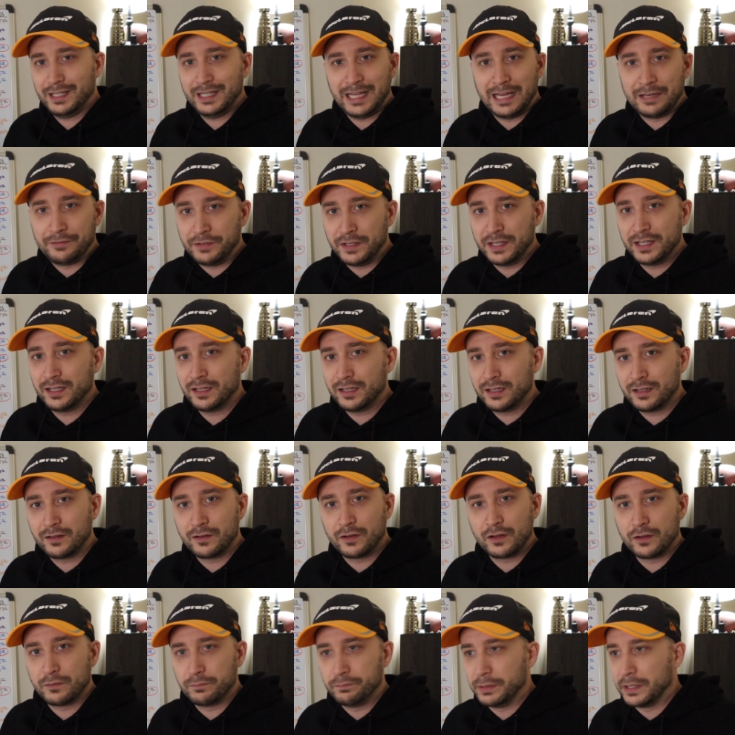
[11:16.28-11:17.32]
if he can
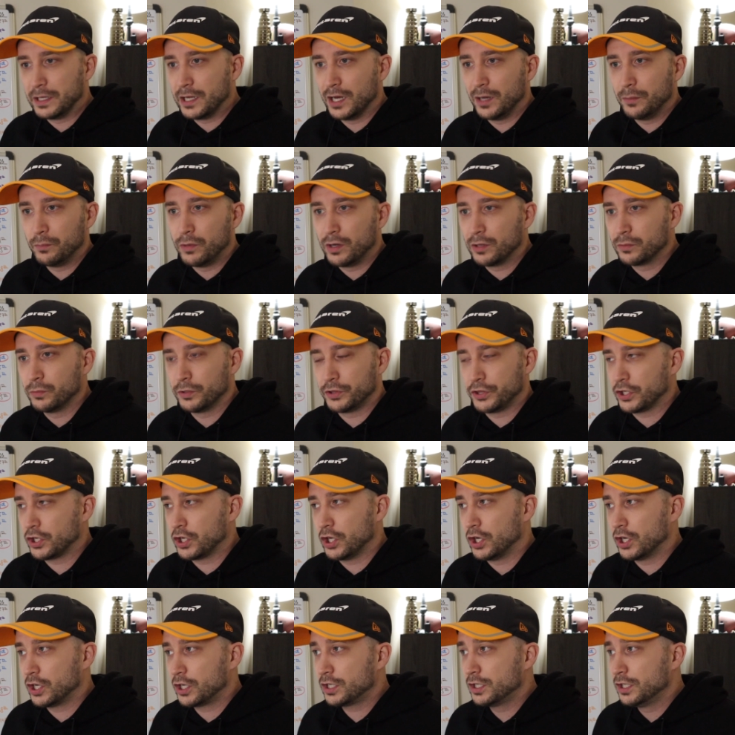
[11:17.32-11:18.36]
become one with the
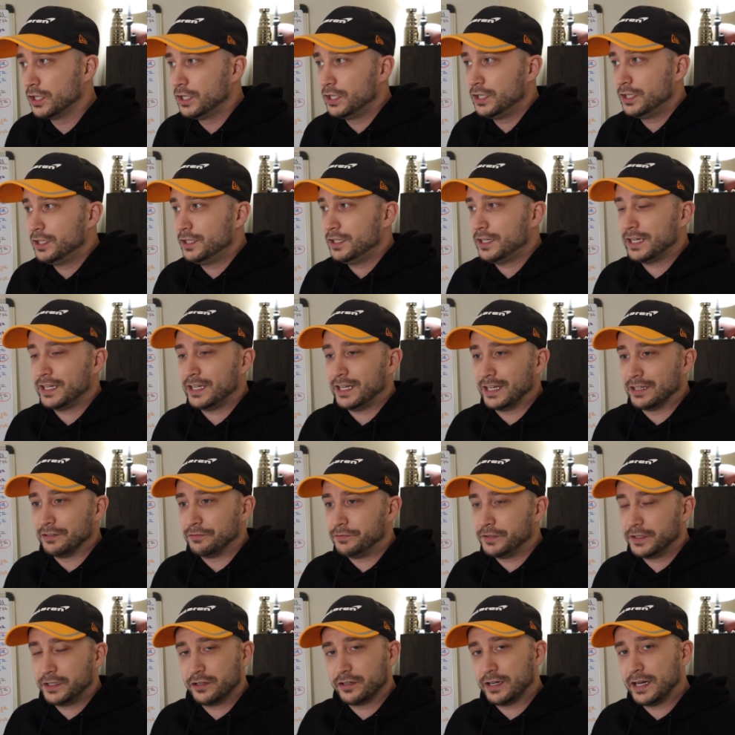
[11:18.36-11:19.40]
car and, and
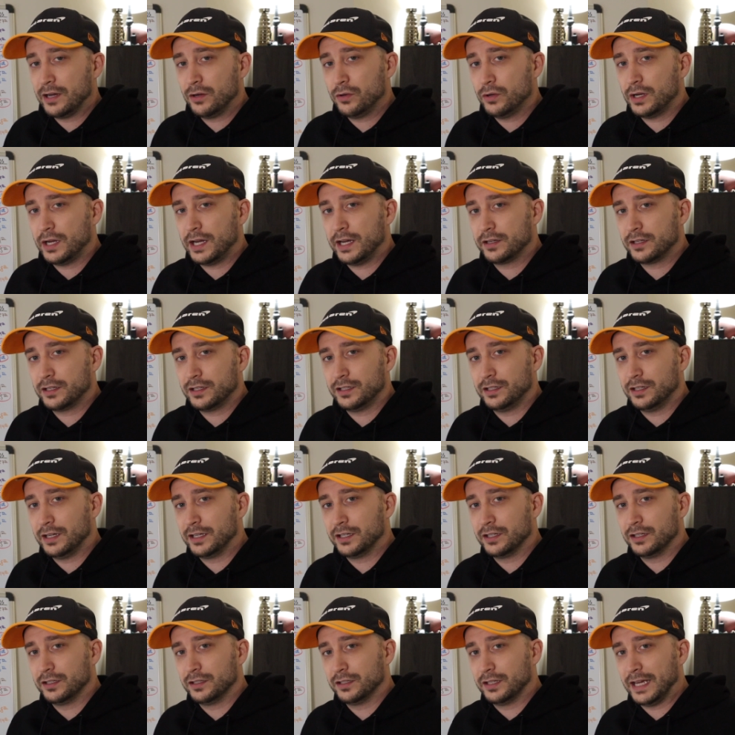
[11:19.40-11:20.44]
figure out how to how
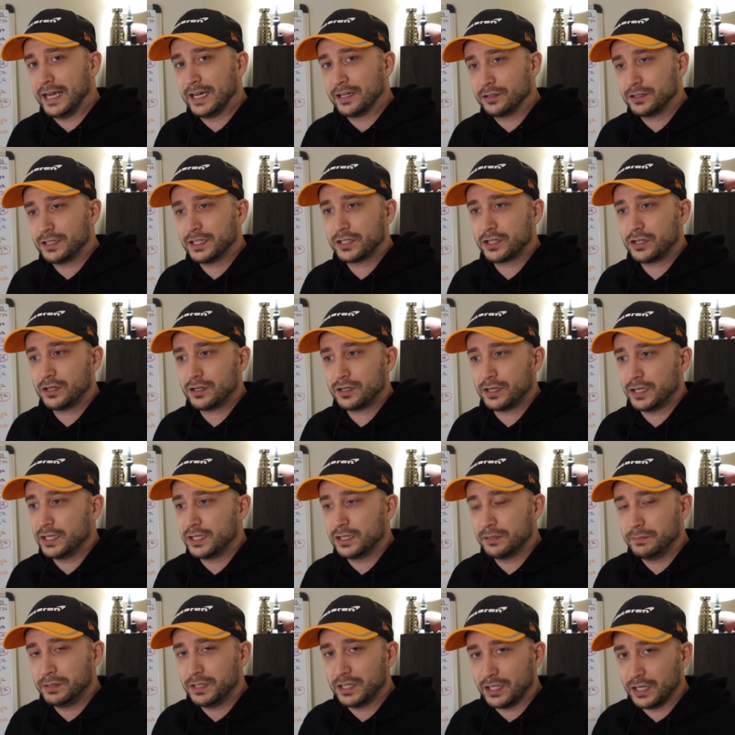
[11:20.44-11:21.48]
to handle that car, he
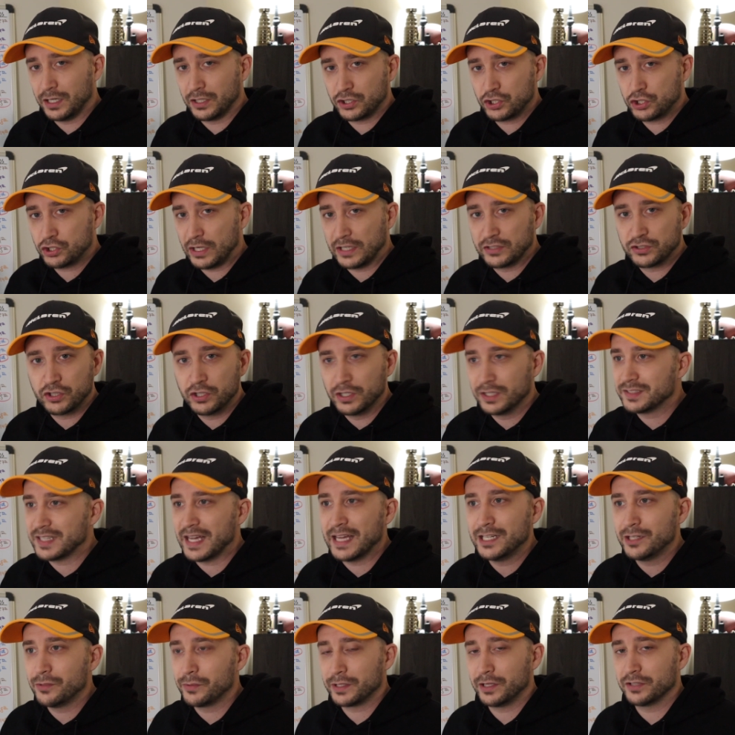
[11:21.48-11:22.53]
can be as good as
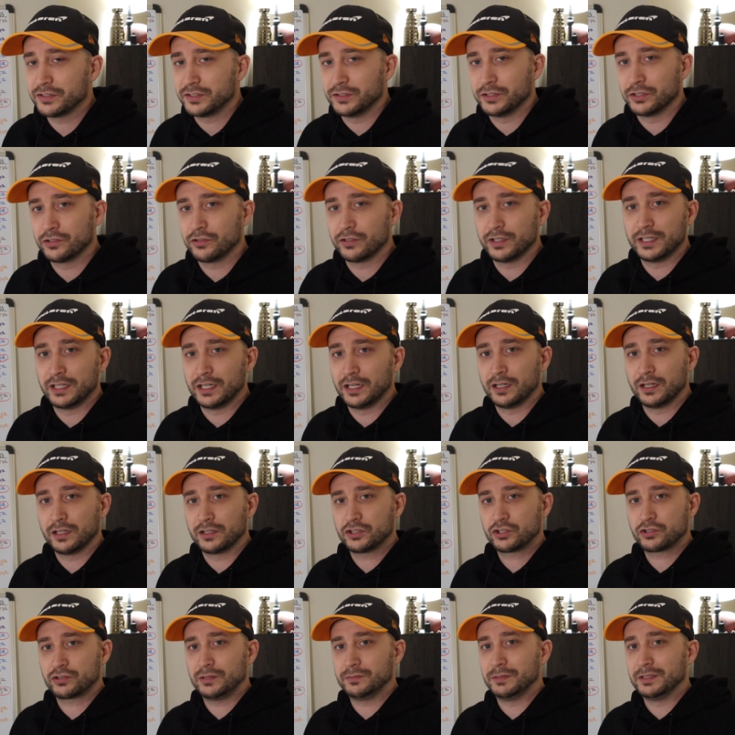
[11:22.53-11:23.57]
anyone else on the grid, an
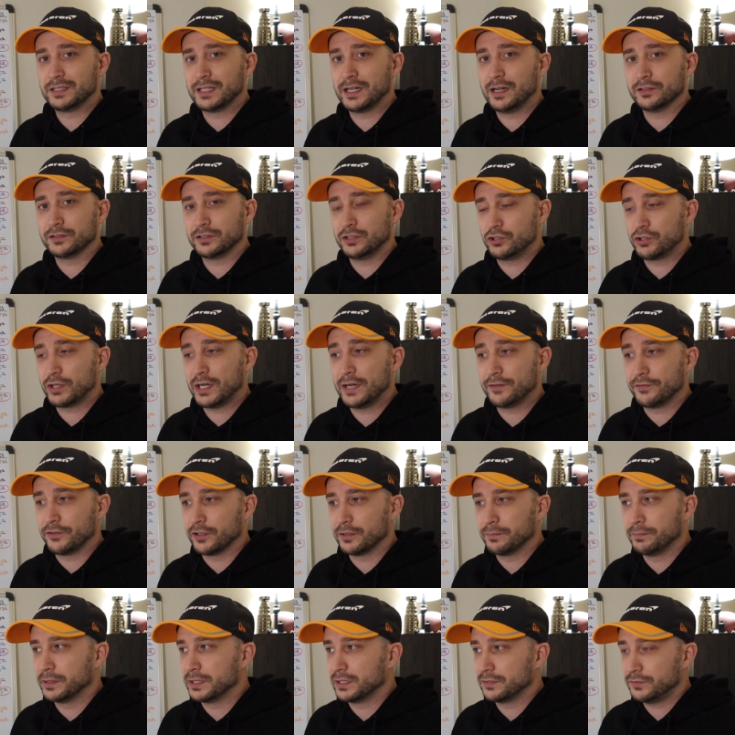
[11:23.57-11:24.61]
extremely talented
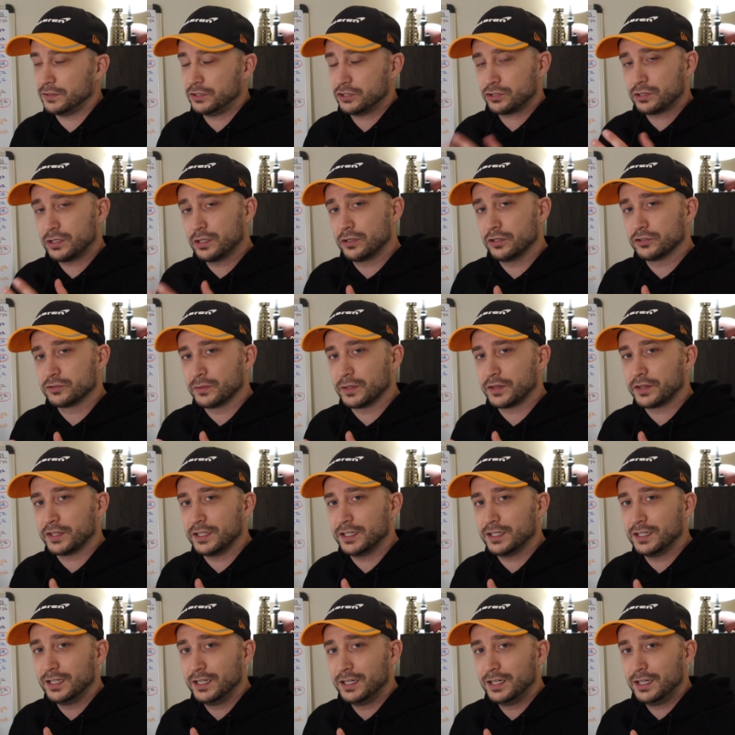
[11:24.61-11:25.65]
driver. But if he struggles with
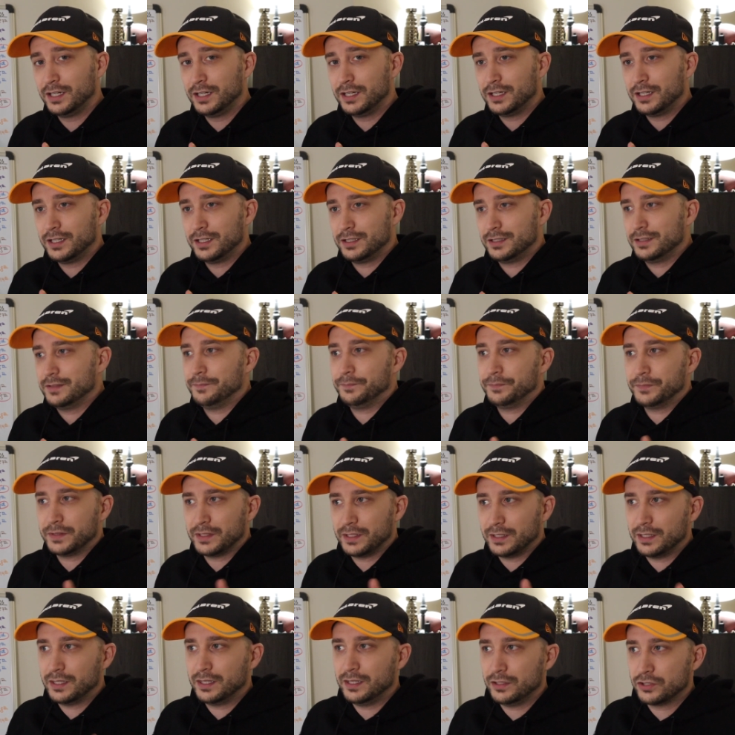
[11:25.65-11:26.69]
it,
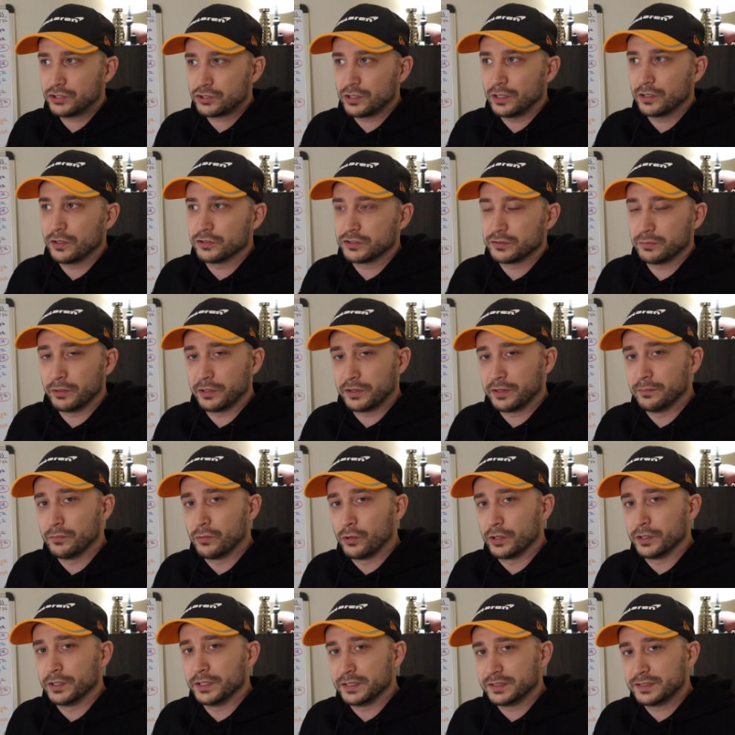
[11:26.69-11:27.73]
he struggles with it
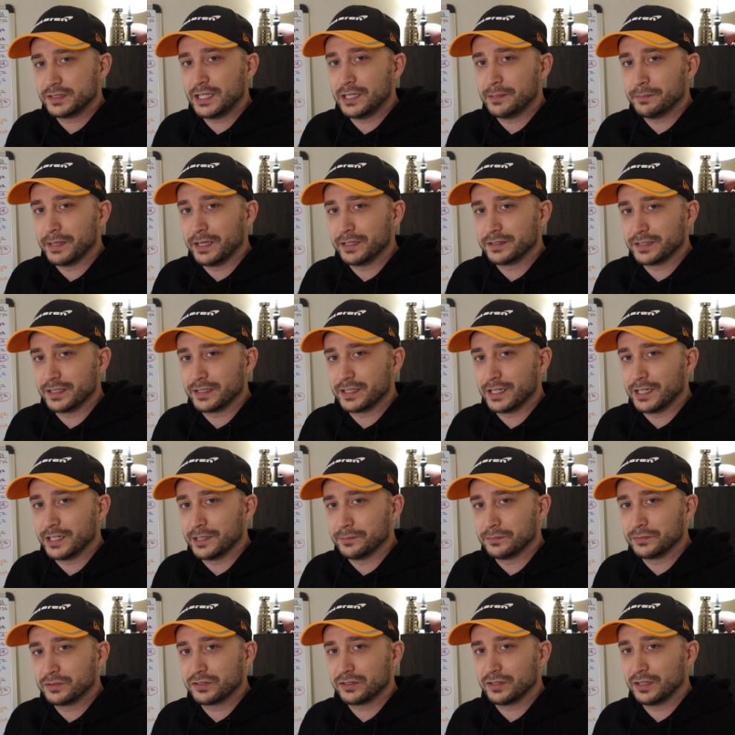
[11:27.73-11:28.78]
more than his teammates at
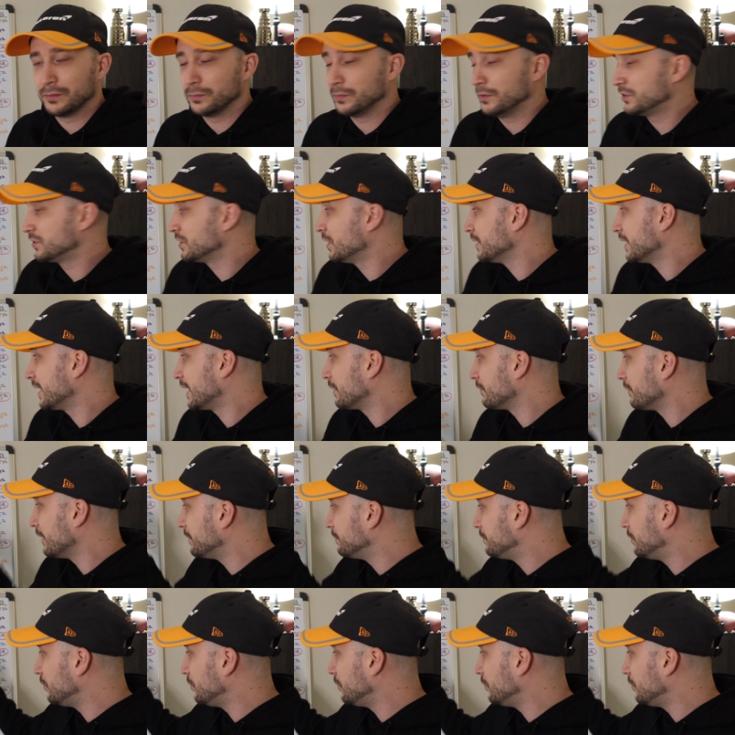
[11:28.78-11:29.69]
times. And we saw that at Red